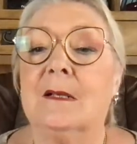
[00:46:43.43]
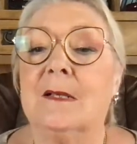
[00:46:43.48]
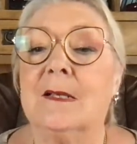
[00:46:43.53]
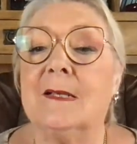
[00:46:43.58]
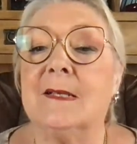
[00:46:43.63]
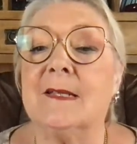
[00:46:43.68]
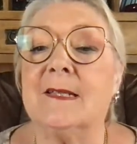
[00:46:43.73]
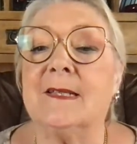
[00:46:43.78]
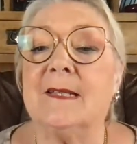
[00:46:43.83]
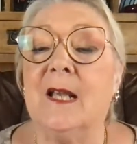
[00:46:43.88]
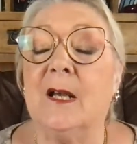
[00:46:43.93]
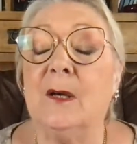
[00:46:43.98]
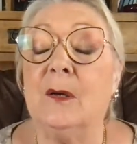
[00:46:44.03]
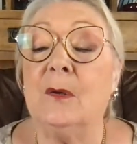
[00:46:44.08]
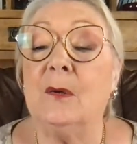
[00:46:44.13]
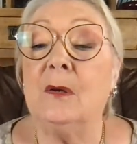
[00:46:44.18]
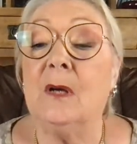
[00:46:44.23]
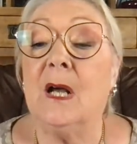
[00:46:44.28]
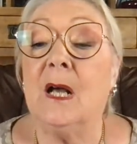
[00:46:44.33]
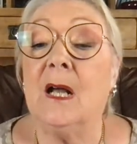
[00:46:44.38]

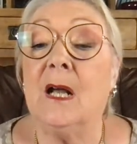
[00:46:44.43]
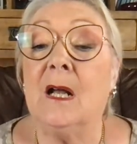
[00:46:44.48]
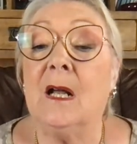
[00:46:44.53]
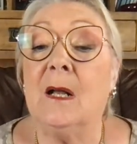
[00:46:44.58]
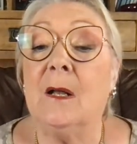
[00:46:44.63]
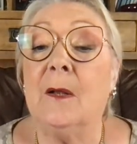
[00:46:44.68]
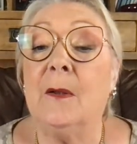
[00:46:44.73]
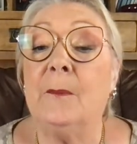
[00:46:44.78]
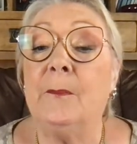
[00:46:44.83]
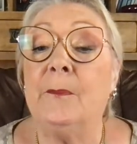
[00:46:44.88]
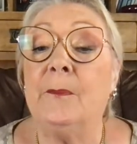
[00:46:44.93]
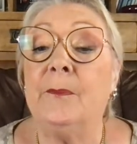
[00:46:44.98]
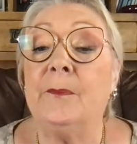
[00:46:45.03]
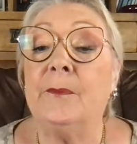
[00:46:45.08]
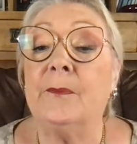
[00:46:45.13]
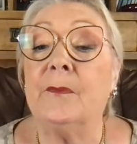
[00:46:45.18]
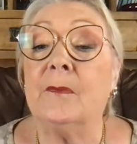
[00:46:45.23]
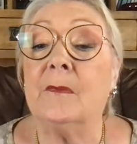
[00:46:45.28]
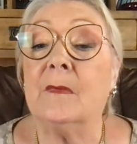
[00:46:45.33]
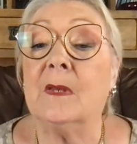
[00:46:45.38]
So,
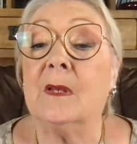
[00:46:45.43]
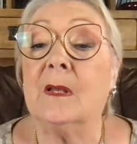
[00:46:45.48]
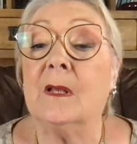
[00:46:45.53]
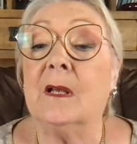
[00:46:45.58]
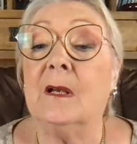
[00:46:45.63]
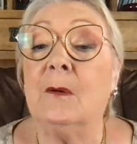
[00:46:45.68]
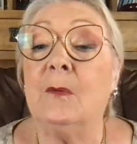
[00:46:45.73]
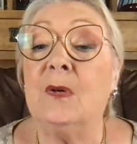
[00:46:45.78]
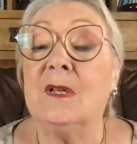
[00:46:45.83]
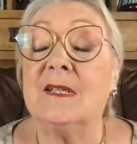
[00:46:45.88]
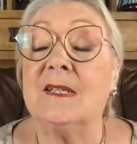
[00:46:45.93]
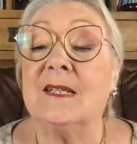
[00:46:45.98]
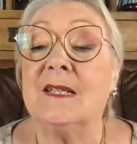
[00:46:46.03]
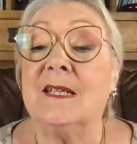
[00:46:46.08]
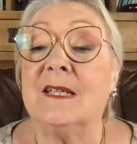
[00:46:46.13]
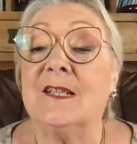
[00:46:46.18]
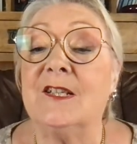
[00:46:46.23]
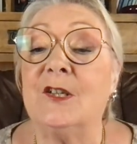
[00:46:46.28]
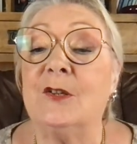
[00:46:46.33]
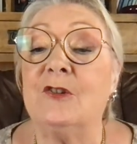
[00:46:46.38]
what's
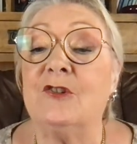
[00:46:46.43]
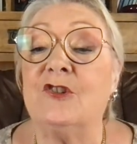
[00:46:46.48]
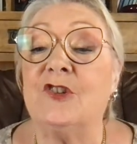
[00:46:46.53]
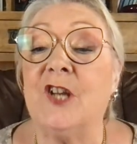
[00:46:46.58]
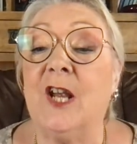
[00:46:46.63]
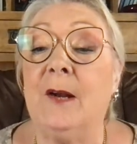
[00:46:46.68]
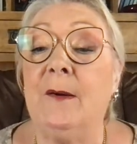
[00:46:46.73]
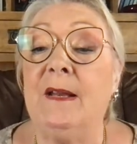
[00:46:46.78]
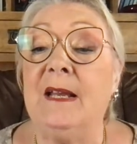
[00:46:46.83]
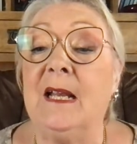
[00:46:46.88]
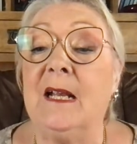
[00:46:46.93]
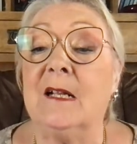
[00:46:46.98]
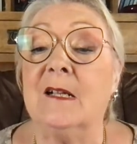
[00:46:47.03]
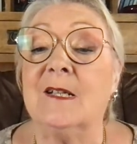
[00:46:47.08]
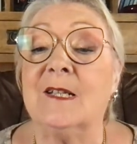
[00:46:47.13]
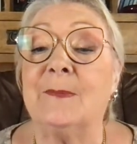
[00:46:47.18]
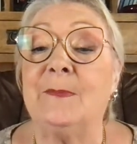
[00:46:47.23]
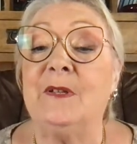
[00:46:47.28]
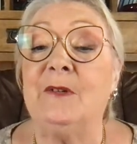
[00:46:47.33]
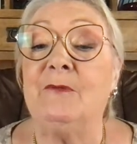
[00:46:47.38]
this? Your sharing
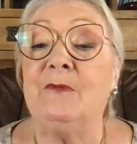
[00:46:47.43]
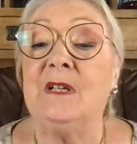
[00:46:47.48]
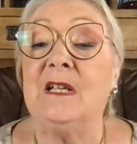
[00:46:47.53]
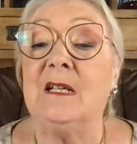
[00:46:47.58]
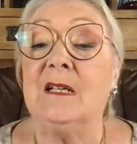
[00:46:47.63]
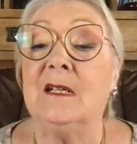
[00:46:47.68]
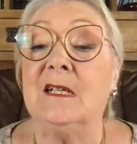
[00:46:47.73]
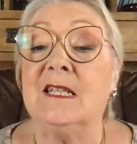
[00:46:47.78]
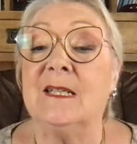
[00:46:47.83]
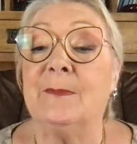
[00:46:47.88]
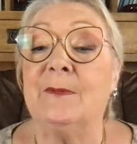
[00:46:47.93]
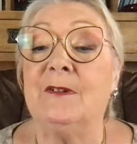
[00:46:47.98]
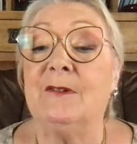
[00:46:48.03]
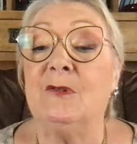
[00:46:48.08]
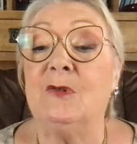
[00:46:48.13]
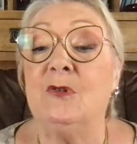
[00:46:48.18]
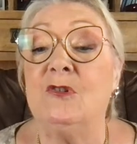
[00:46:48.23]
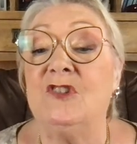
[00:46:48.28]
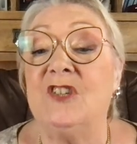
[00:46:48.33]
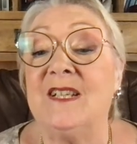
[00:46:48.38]
helps me realize we're
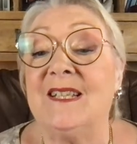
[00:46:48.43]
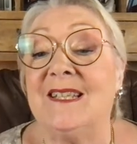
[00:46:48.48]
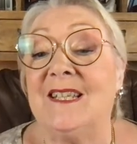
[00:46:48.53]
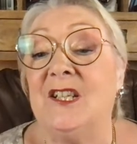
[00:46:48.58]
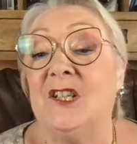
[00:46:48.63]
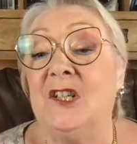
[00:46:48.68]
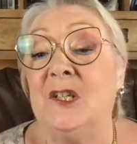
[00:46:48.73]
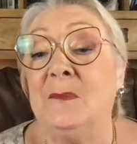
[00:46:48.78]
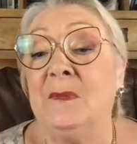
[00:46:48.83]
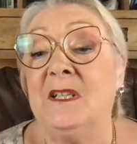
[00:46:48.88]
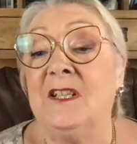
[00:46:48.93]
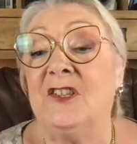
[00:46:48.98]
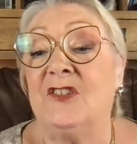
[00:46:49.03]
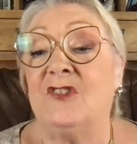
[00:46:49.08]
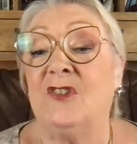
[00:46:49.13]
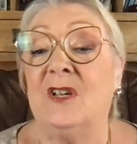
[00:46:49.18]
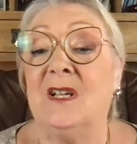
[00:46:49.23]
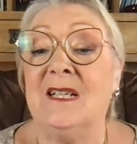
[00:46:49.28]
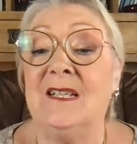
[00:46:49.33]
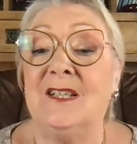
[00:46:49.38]
all just humans
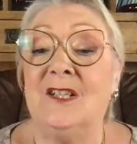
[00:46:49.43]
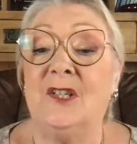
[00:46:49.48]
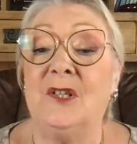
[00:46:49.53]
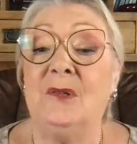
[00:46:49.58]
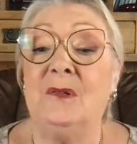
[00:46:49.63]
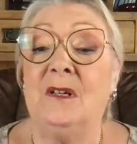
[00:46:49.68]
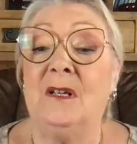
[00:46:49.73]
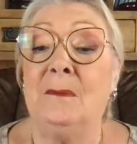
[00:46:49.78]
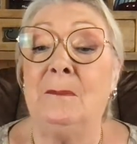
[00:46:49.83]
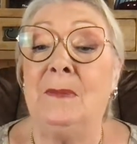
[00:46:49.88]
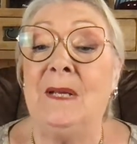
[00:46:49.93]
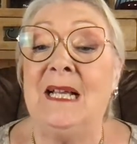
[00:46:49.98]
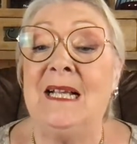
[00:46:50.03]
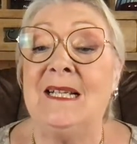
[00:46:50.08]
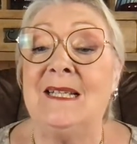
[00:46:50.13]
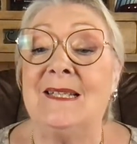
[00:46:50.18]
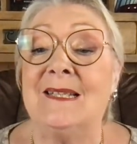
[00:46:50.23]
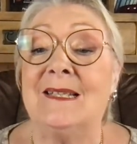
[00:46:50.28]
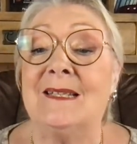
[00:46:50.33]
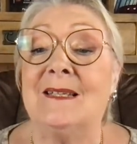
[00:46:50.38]
trying to do our
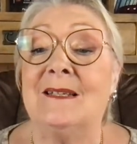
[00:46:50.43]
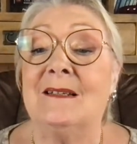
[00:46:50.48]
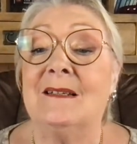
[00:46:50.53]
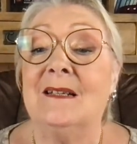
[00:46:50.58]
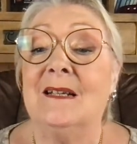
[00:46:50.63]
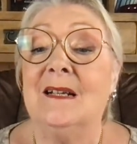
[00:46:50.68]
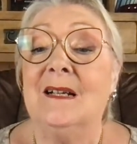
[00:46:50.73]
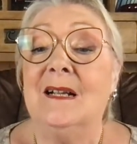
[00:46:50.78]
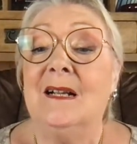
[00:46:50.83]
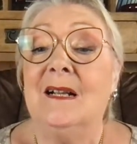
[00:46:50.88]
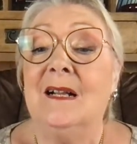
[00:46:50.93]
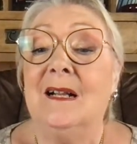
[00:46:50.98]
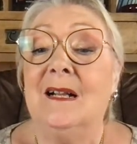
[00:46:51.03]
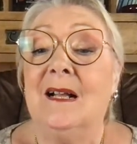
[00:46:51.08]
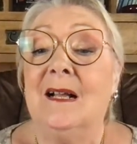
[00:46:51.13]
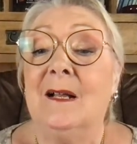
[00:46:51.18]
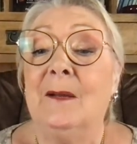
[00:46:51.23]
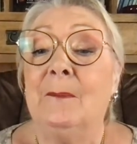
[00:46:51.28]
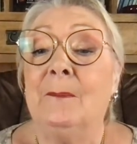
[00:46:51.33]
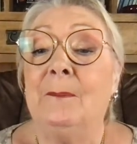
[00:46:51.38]
best.
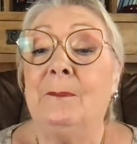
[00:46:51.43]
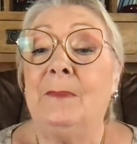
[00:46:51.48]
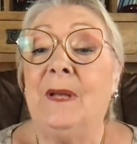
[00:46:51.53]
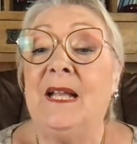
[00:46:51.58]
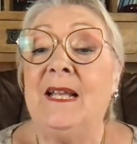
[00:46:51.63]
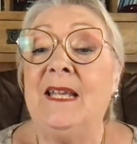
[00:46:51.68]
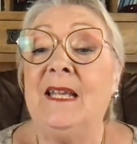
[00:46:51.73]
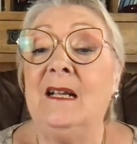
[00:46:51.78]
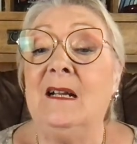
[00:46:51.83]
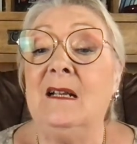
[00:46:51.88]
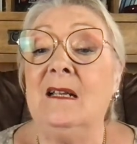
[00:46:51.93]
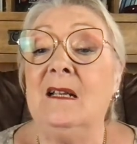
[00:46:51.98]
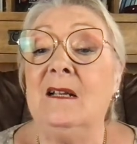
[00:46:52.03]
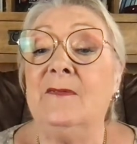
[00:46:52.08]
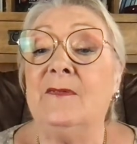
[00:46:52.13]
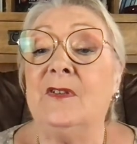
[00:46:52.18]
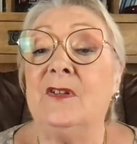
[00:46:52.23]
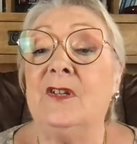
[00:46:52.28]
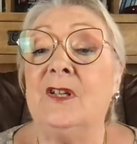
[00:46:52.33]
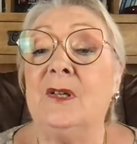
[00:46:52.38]
Penny, I
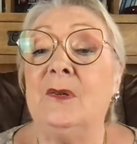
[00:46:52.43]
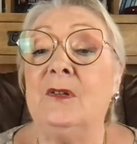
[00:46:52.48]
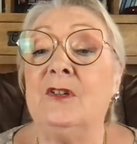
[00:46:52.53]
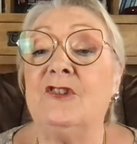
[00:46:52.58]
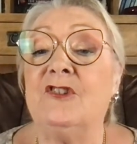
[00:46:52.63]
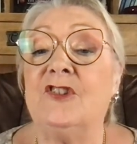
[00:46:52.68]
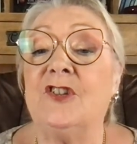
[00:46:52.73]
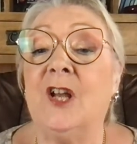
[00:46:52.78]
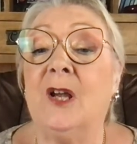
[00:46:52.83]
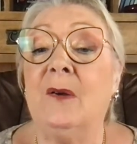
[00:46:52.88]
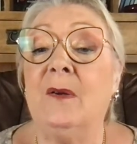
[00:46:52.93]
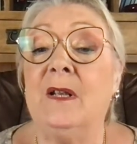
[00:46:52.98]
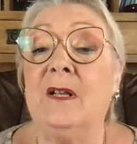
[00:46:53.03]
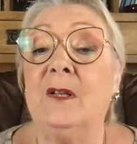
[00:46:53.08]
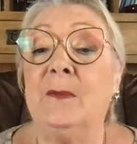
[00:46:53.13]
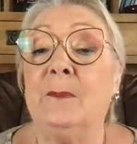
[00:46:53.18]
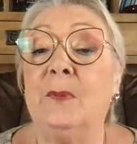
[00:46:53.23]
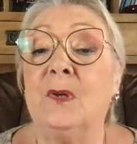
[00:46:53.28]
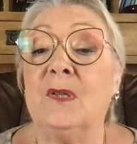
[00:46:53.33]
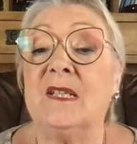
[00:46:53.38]
love that you are showing the
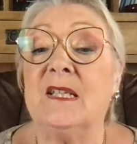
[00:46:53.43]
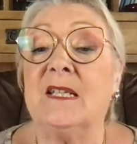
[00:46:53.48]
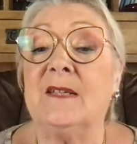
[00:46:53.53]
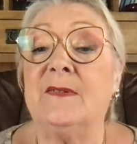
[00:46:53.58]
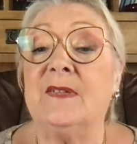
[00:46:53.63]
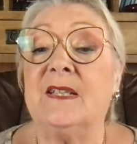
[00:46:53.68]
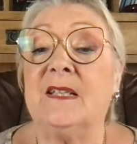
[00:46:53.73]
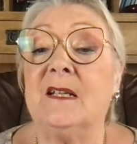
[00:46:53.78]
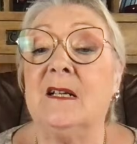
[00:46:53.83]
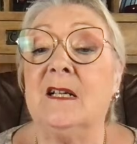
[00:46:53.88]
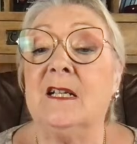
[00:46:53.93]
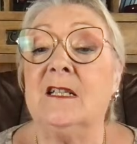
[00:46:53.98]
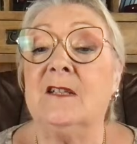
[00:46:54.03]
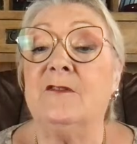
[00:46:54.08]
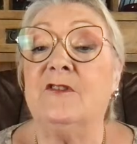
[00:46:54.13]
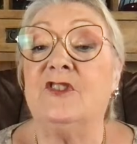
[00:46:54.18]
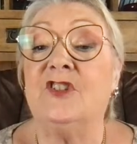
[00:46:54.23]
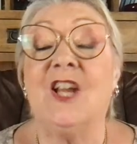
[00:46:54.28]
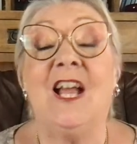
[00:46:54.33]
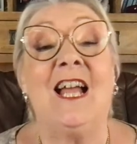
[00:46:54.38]
positive side
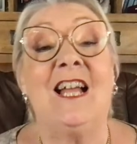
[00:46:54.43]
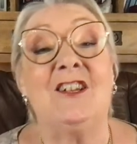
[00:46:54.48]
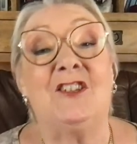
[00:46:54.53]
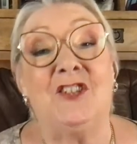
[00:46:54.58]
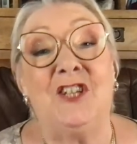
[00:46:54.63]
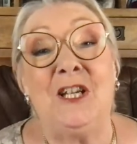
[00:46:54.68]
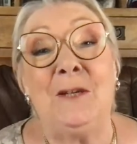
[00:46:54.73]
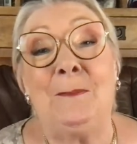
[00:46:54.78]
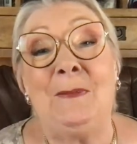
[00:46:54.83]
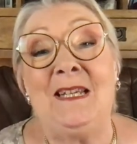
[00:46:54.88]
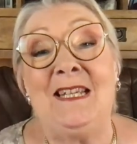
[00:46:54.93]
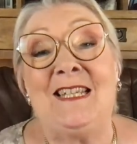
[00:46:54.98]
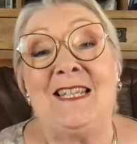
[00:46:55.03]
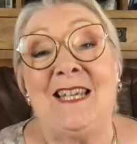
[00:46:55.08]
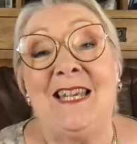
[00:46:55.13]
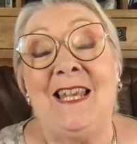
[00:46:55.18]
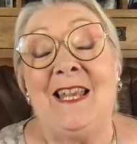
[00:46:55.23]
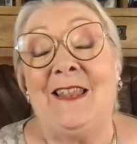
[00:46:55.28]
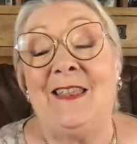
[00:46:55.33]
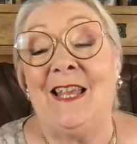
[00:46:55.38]
of Chat
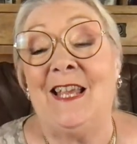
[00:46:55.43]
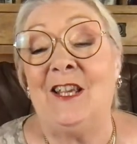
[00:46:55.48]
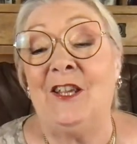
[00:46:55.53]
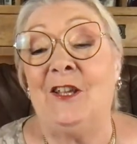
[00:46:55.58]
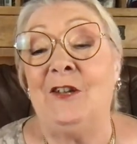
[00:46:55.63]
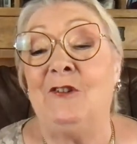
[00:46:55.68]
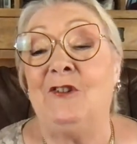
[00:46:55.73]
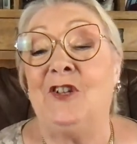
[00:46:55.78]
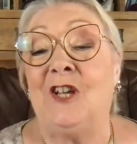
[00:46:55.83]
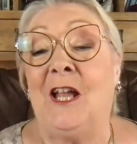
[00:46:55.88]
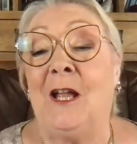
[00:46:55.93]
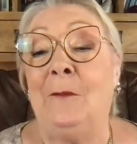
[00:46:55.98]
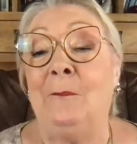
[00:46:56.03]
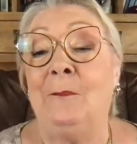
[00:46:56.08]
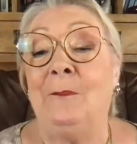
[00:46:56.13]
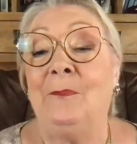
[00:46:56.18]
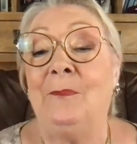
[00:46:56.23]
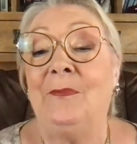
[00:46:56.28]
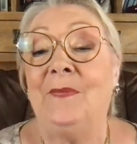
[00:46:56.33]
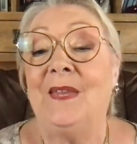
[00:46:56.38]
GPT. Thank you, Jem.
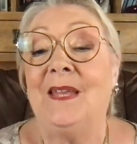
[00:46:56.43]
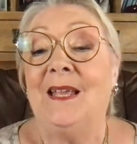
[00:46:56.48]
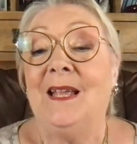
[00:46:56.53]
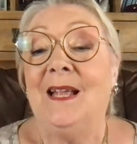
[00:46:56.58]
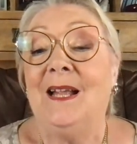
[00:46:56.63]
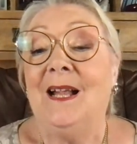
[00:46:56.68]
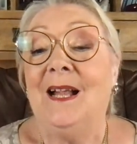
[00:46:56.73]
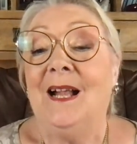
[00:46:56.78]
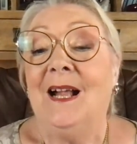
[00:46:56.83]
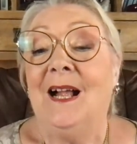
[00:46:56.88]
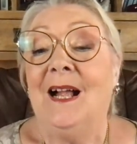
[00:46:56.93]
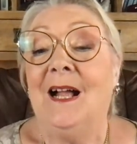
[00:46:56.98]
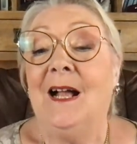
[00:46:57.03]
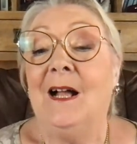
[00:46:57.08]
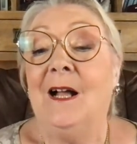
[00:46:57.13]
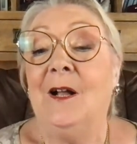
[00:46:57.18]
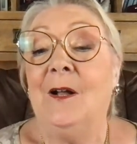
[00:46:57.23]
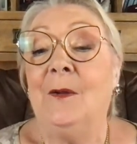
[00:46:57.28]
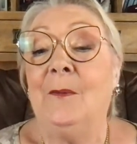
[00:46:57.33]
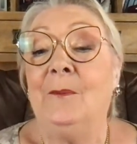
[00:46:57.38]

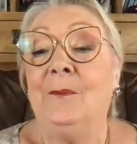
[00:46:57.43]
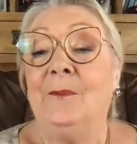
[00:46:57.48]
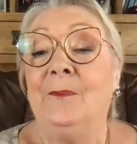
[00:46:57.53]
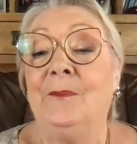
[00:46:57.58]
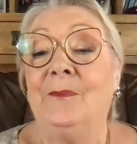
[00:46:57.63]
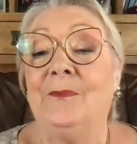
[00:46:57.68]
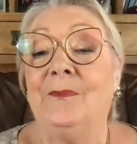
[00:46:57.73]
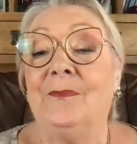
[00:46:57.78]
Overshare?